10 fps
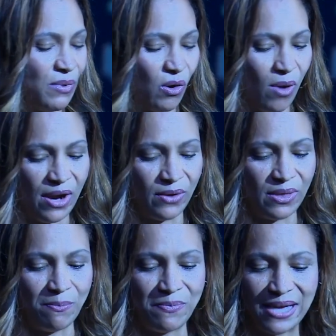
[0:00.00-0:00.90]
we require
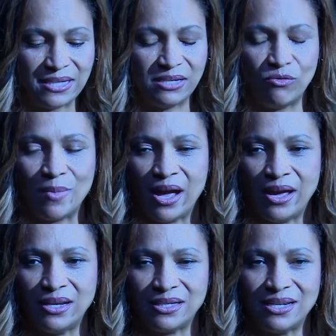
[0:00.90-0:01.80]
the best of
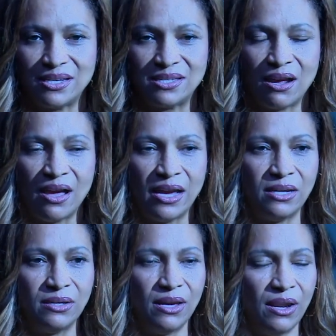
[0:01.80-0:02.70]
minds in
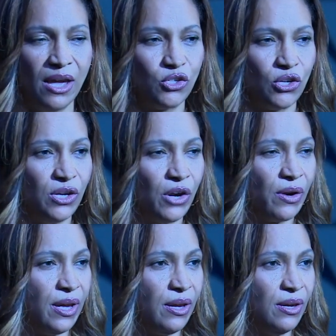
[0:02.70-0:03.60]
design, in
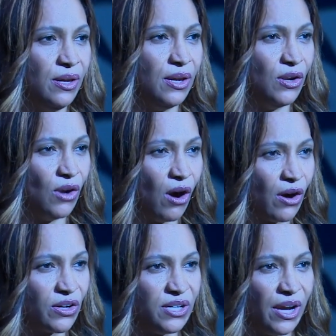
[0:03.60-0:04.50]
engineering, in
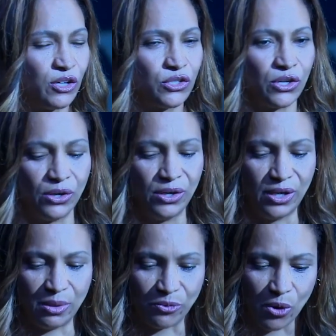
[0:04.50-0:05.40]
architecture,
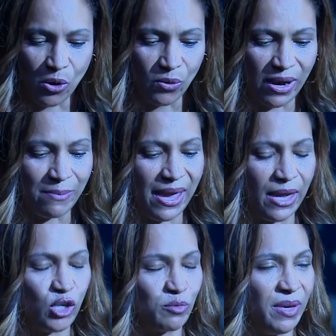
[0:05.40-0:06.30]
in program
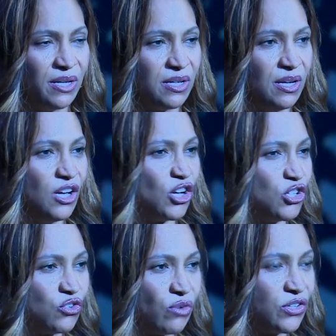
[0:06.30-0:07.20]
management,
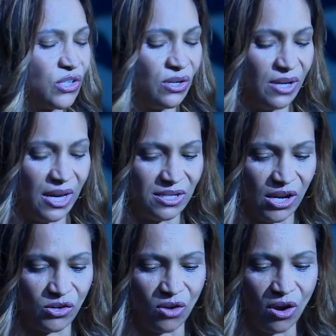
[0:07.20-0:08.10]
construction, and
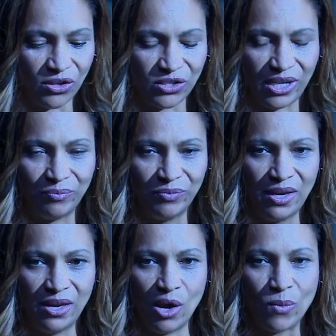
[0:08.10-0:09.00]
technology.
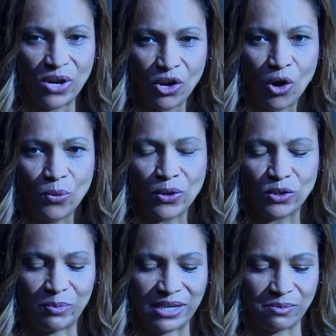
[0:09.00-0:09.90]
And we know
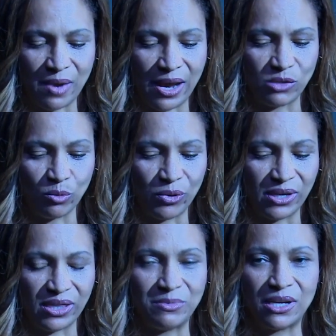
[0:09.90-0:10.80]
those best minds will
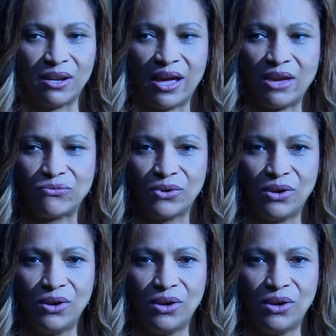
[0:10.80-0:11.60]
bring them to life.